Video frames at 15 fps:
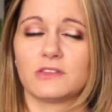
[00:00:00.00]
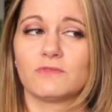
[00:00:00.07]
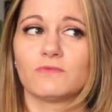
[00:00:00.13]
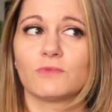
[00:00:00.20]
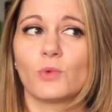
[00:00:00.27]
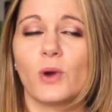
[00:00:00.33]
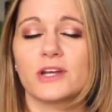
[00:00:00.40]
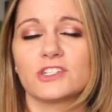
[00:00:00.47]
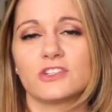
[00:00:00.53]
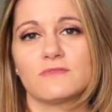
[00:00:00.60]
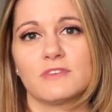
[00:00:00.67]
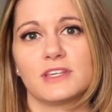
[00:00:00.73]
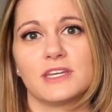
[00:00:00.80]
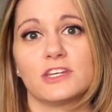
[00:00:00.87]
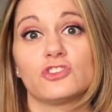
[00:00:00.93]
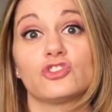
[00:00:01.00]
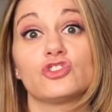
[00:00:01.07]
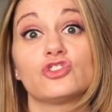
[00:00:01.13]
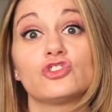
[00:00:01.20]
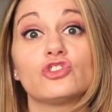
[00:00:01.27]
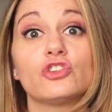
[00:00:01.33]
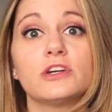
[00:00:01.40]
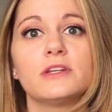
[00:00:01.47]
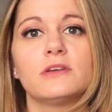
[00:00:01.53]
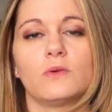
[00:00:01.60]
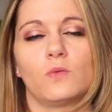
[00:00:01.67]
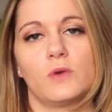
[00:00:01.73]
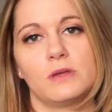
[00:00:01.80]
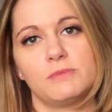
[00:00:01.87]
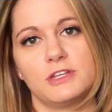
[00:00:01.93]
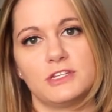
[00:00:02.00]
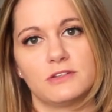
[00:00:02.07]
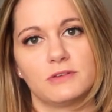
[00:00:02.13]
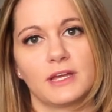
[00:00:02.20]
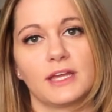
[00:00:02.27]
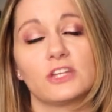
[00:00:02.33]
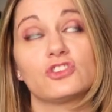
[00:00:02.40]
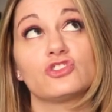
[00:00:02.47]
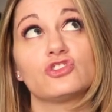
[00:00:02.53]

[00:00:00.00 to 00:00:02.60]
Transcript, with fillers: the question really is, should we be doing it?